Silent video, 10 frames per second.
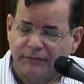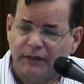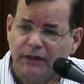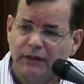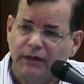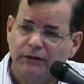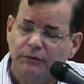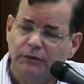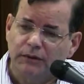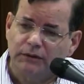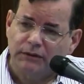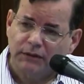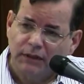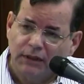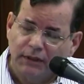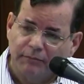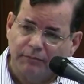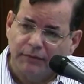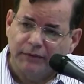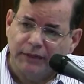In other words,
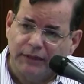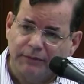the